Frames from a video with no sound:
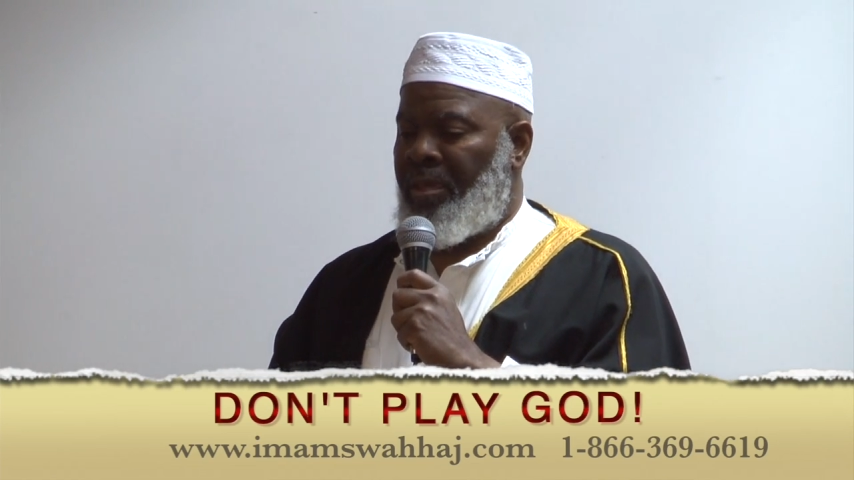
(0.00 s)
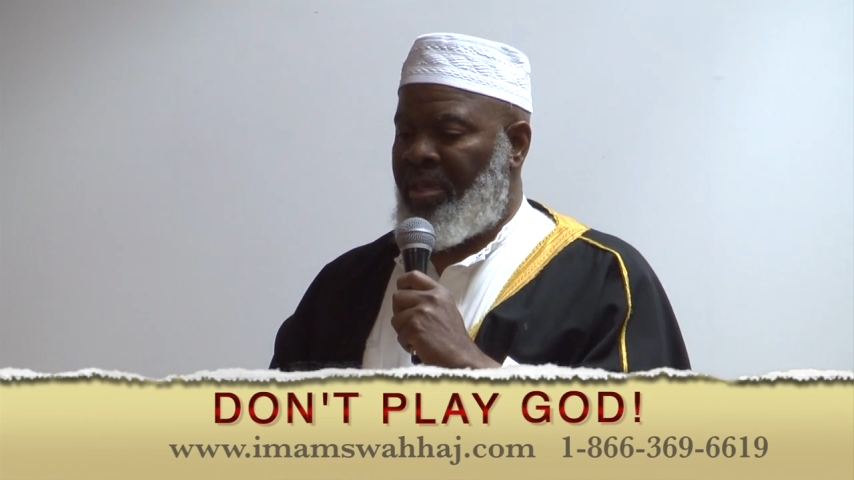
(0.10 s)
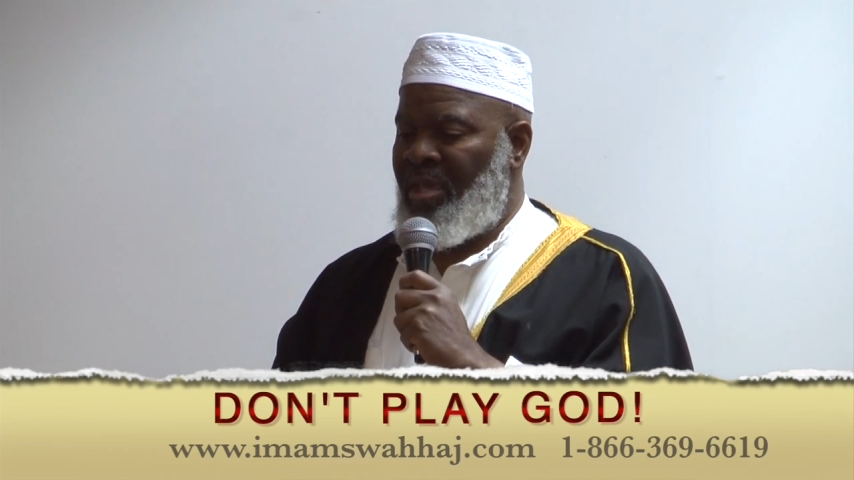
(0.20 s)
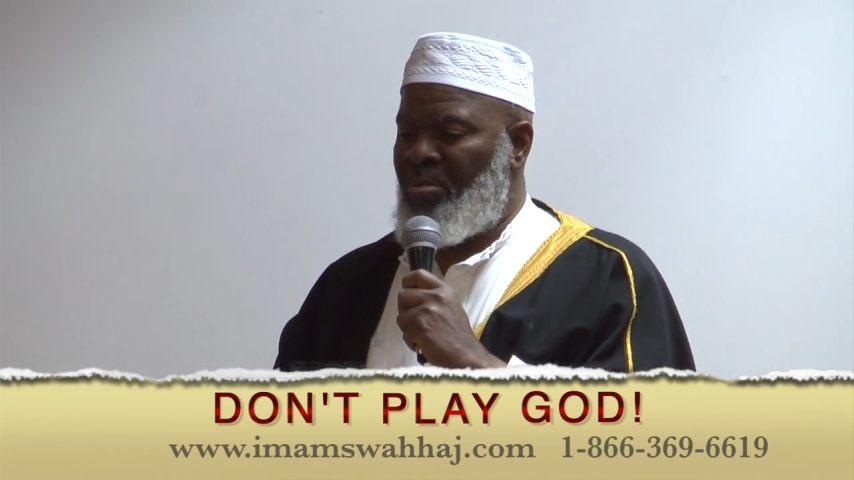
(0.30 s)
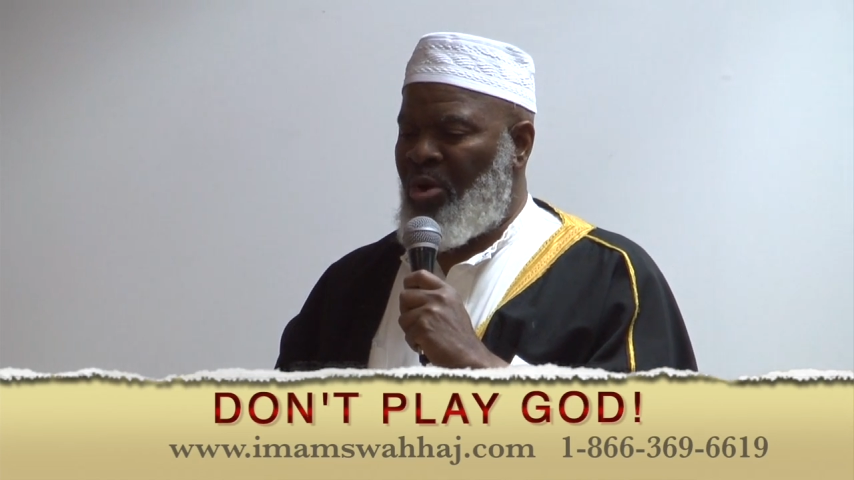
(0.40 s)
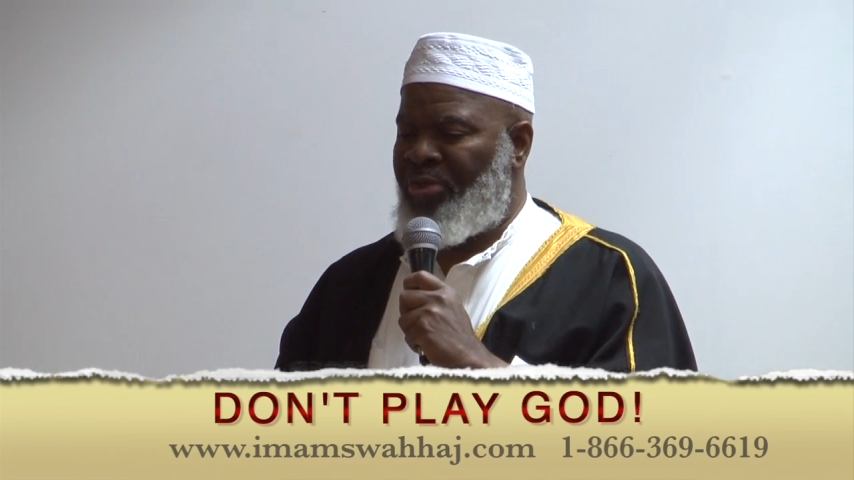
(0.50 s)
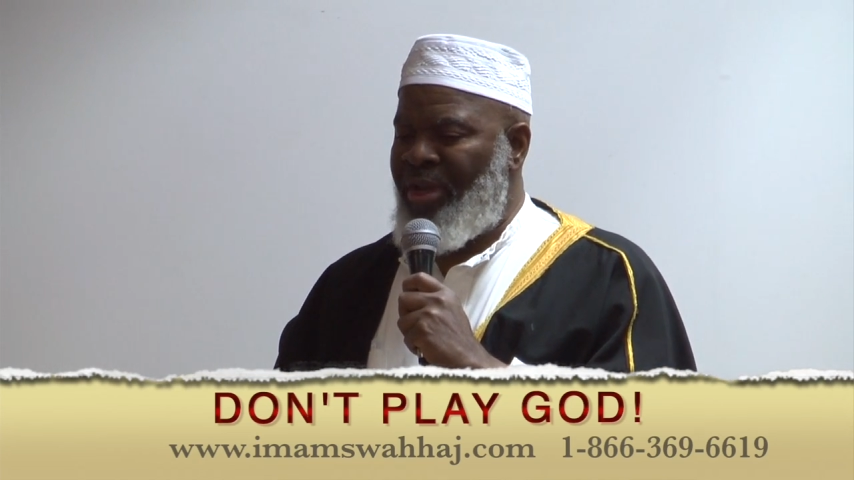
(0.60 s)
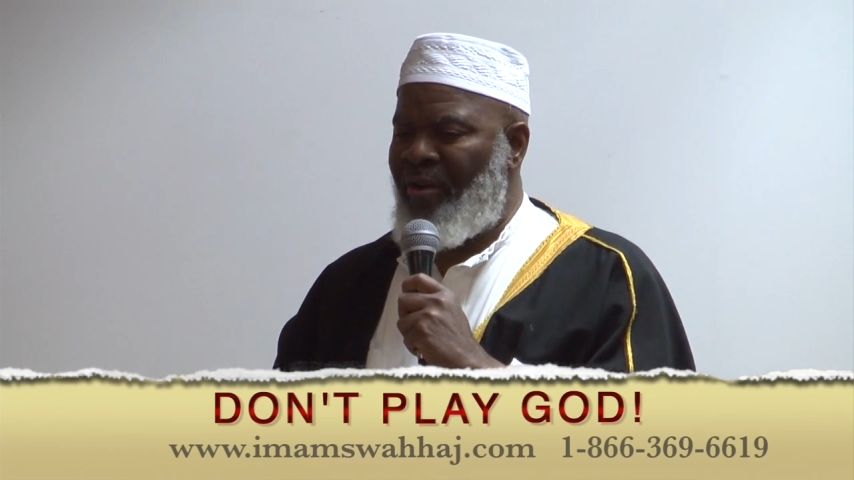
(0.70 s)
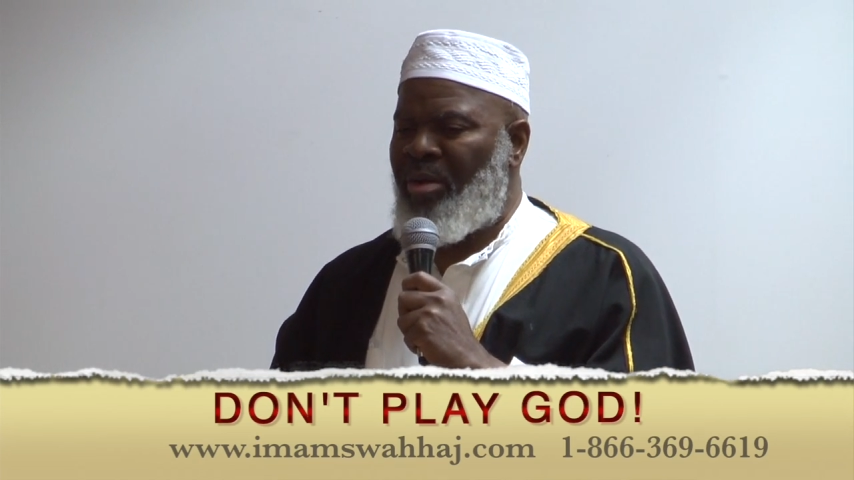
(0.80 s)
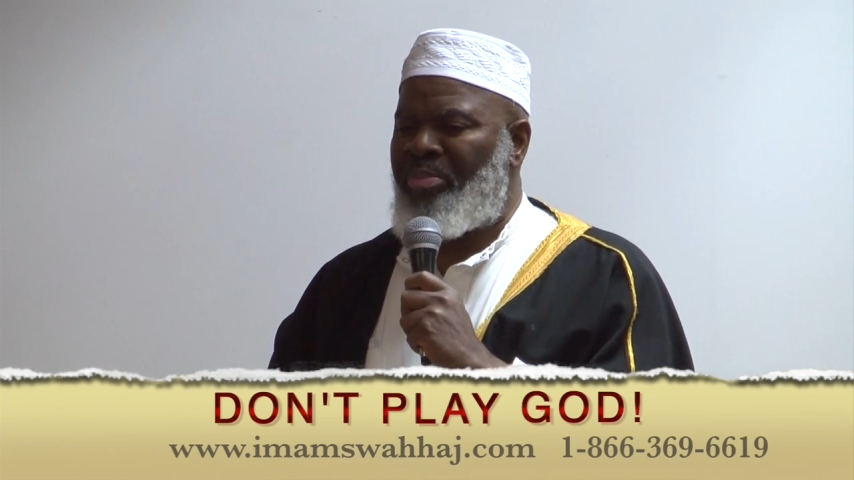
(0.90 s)

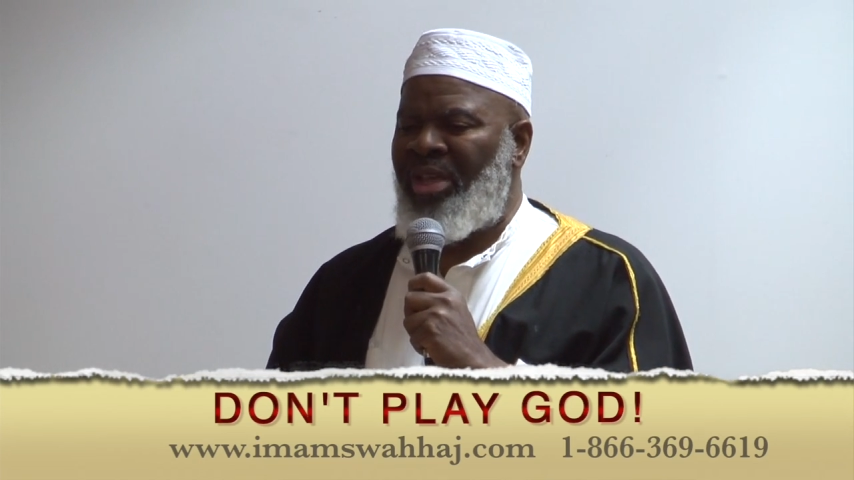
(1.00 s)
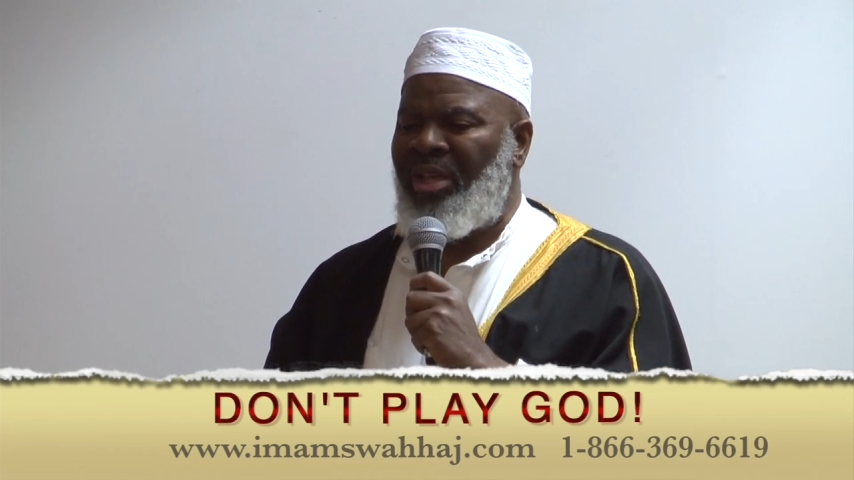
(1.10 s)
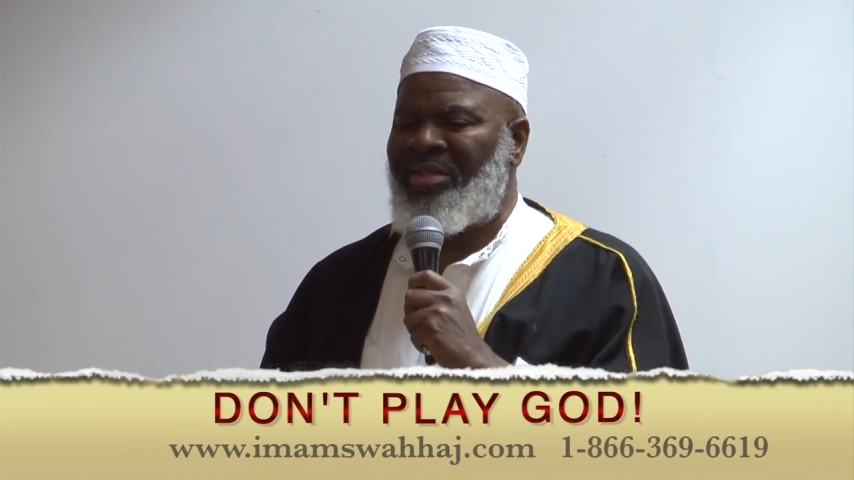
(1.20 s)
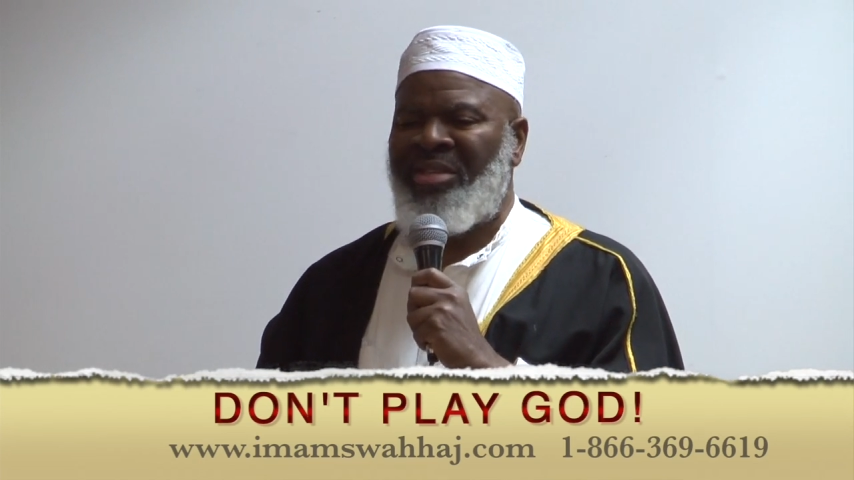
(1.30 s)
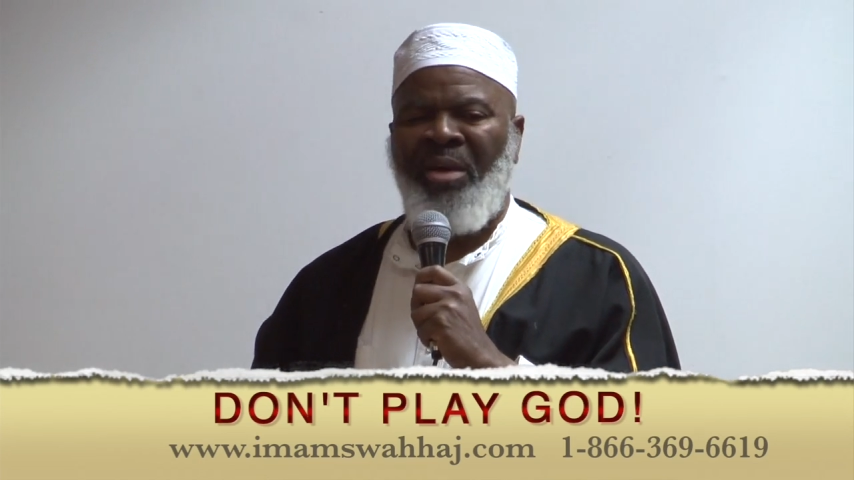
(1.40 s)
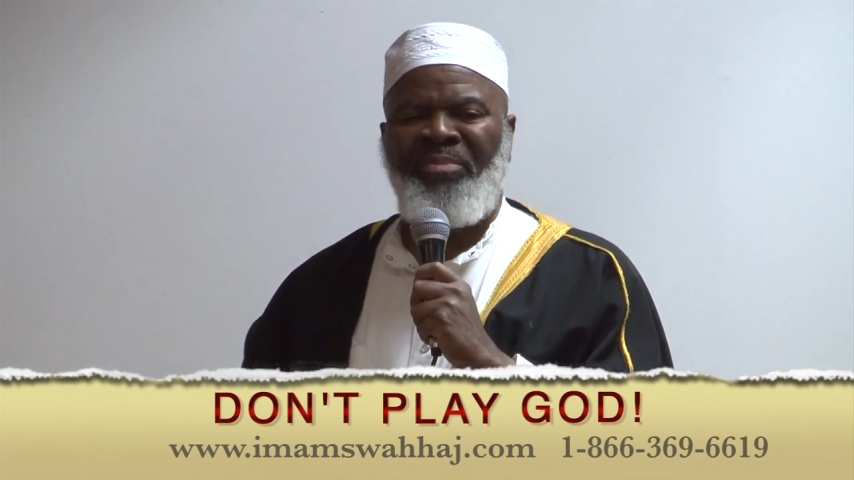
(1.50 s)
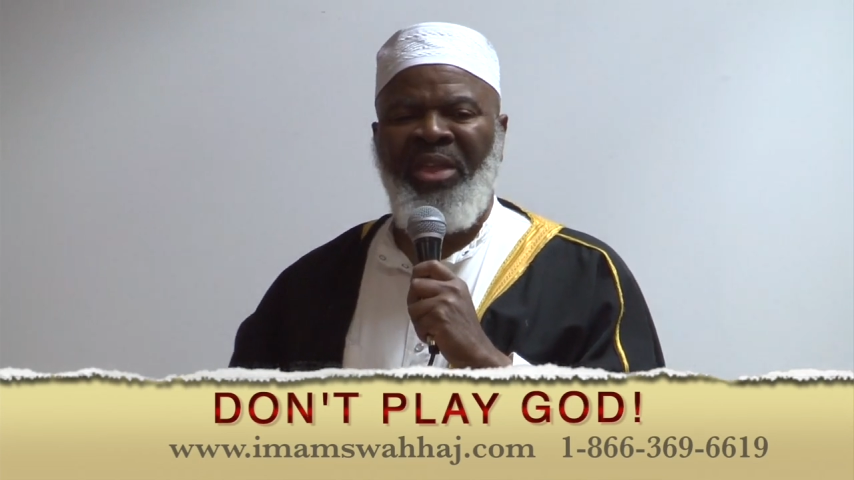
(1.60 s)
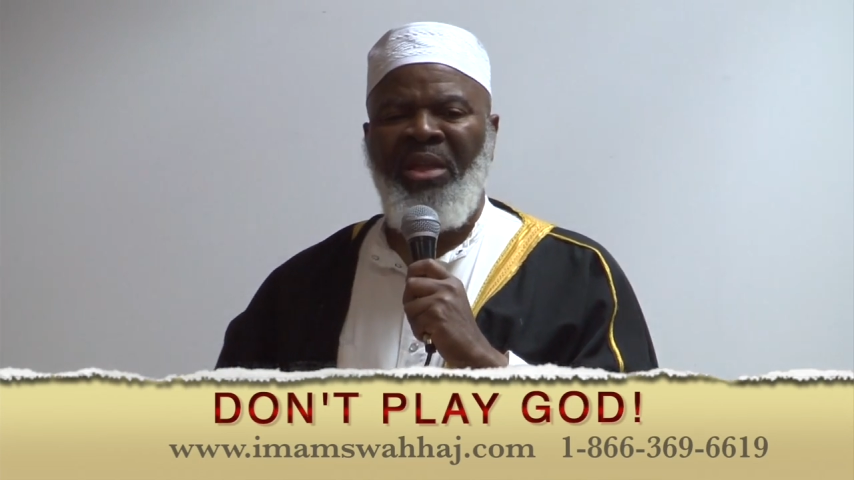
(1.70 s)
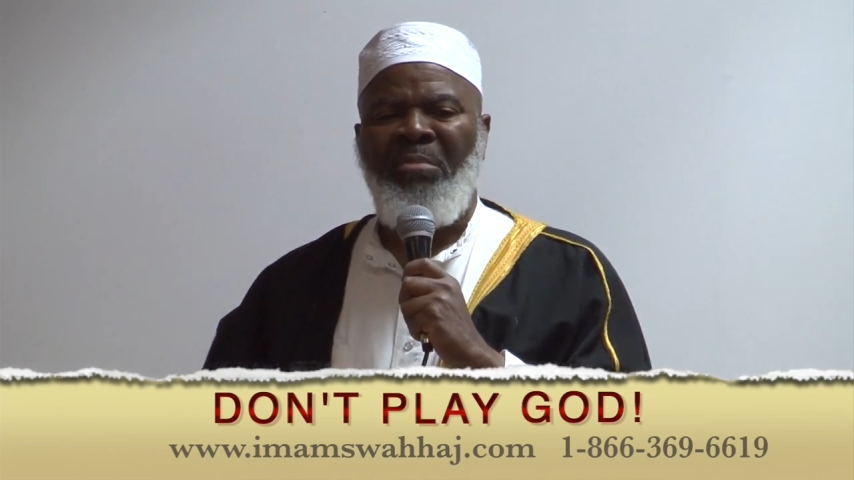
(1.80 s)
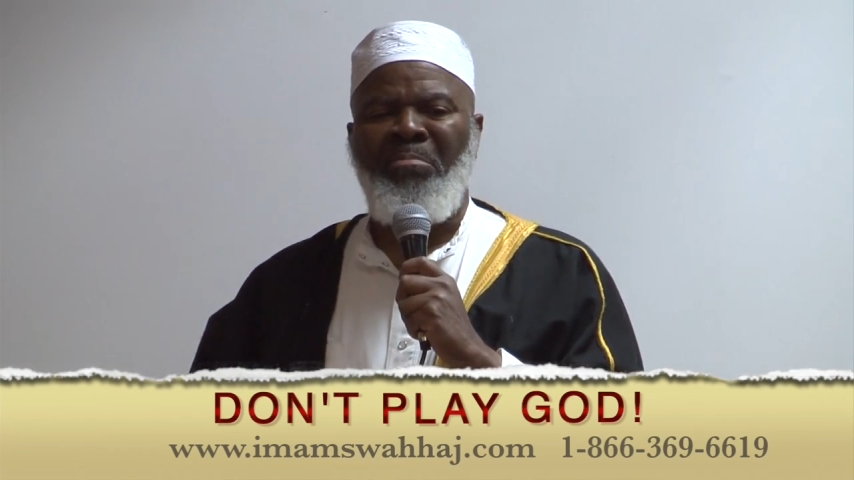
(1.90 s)
Chemotherapy is
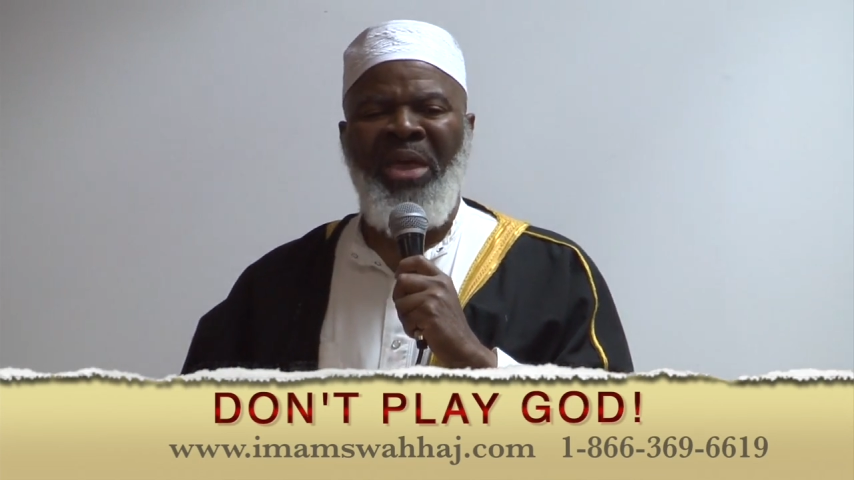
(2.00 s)
something